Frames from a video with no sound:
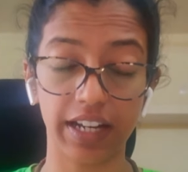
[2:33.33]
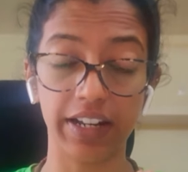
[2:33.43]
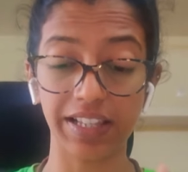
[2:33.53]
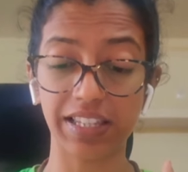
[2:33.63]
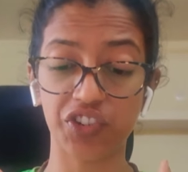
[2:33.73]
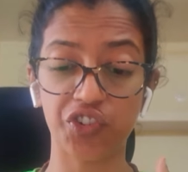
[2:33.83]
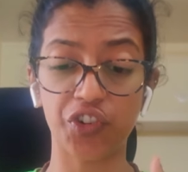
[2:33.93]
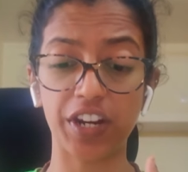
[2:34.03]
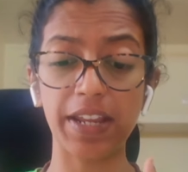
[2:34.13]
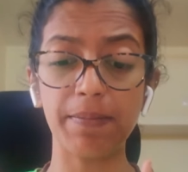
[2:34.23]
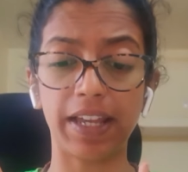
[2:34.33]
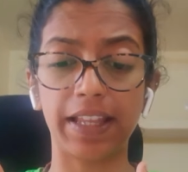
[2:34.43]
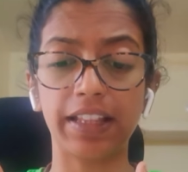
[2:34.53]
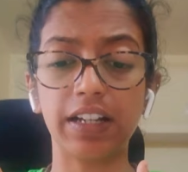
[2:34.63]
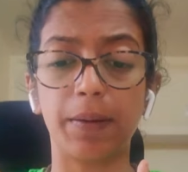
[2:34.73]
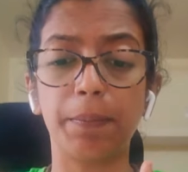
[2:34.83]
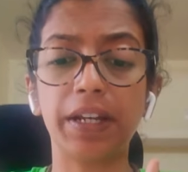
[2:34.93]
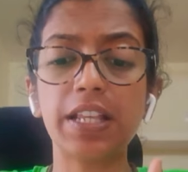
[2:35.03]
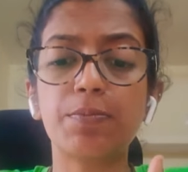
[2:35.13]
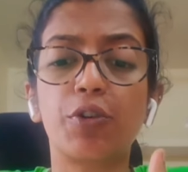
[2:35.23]
It will streamline the
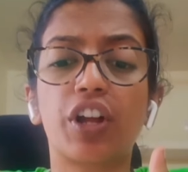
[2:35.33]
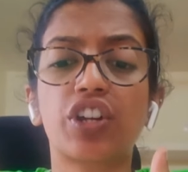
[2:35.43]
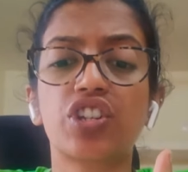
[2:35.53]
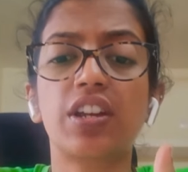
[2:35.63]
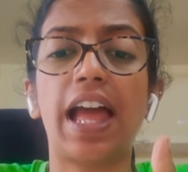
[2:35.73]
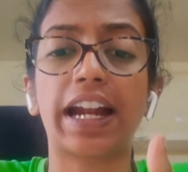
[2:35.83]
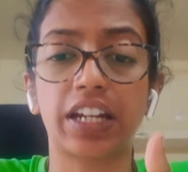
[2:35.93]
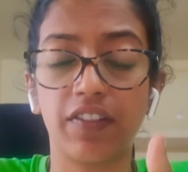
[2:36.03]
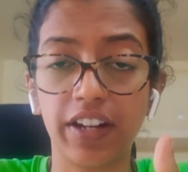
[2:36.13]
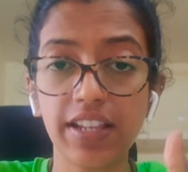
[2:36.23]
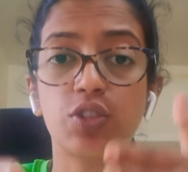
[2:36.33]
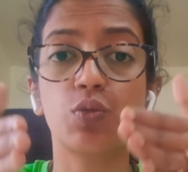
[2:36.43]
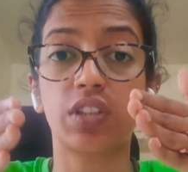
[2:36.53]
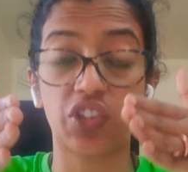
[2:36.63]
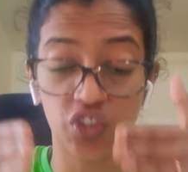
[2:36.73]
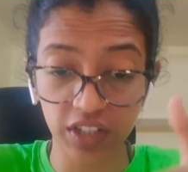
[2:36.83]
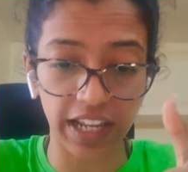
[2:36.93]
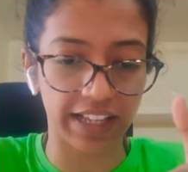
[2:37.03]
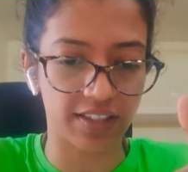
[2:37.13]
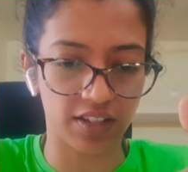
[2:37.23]
company's production activities to such an
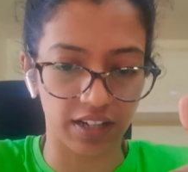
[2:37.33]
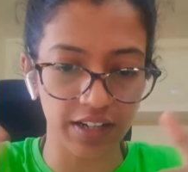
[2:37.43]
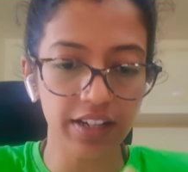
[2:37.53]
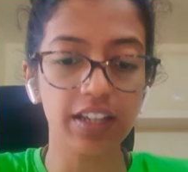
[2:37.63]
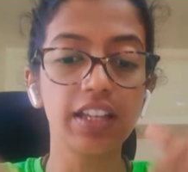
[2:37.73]
extent